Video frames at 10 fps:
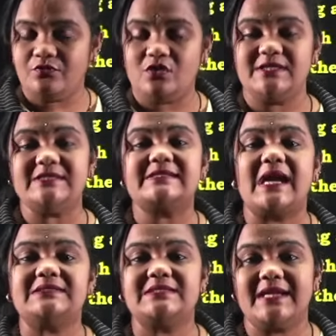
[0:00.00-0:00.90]
is
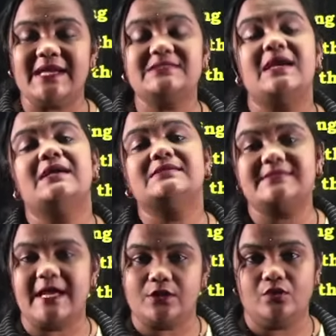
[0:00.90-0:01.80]
considered as
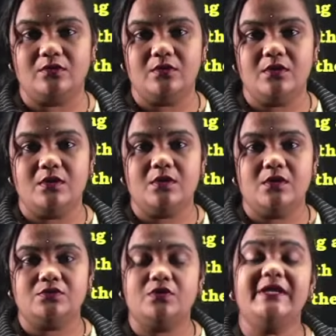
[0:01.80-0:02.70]
circuit.
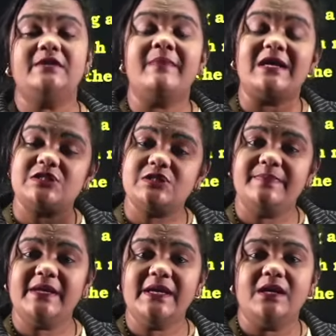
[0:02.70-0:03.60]
So it must
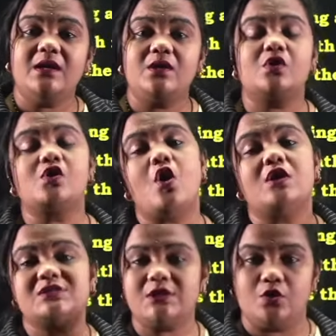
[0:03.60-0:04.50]
be
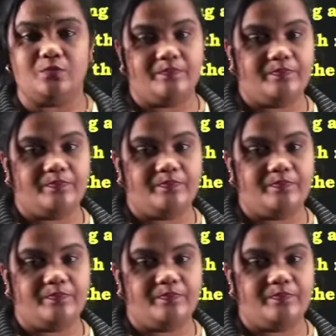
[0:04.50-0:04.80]
closed loop.